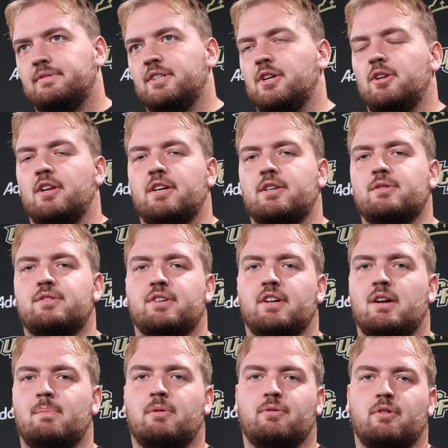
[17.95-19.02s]
You know, like you
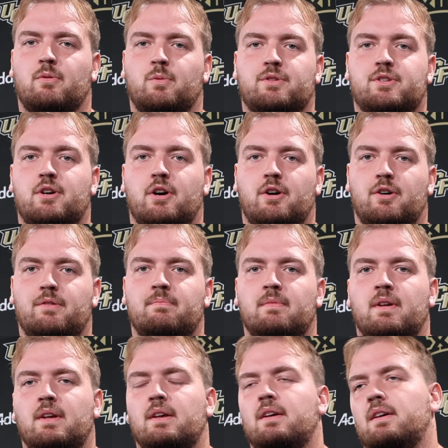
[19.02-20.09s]
said, I'm going to run what's called.
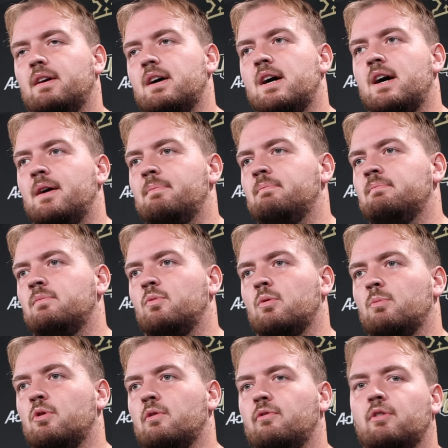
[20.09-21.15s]
We're
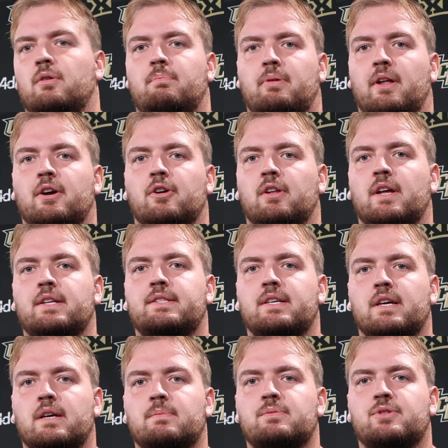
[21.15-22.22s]
more of a player-led
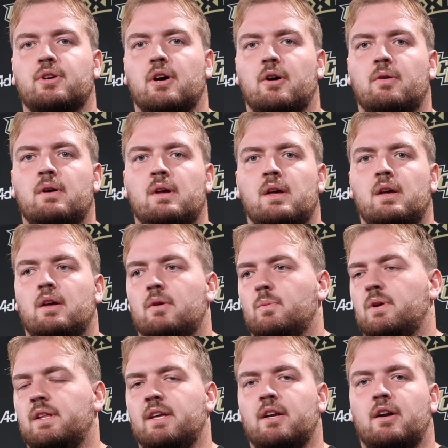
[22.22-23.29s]
team, so
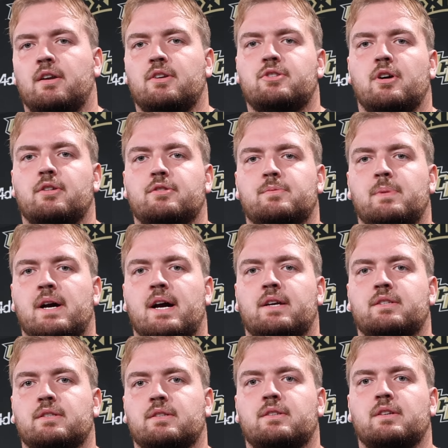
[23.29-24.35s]
we lean on each other's
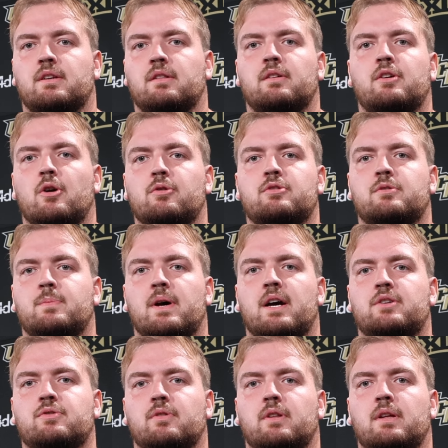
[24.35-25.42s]
backs instead of the coach's
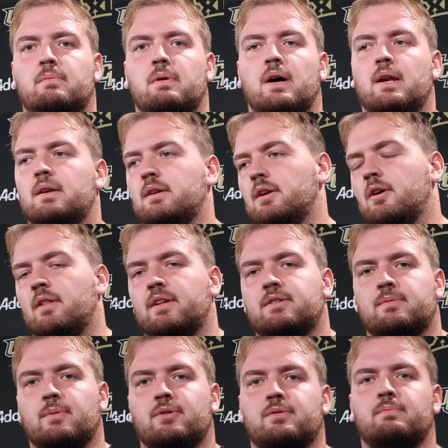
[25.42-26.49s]
backs, really. But, you know,
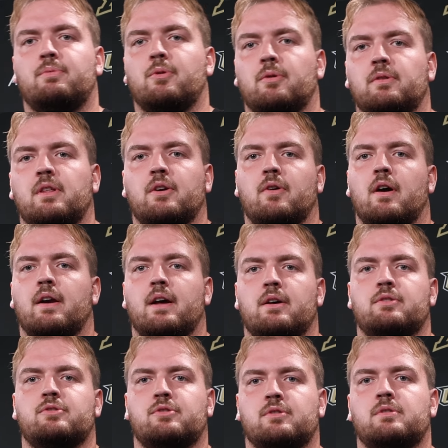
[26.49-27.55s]
that's the most important thing right
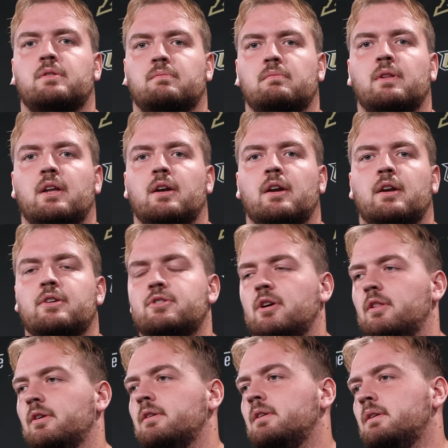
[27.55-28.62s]
now is just leaning on each
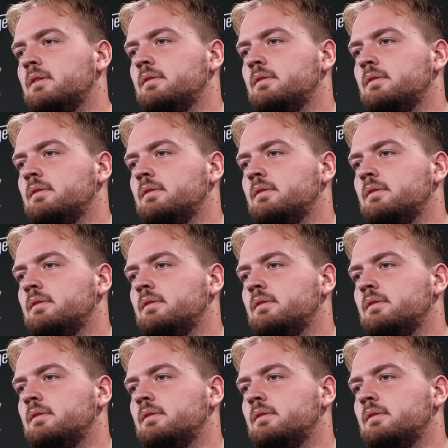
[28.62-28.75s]
other.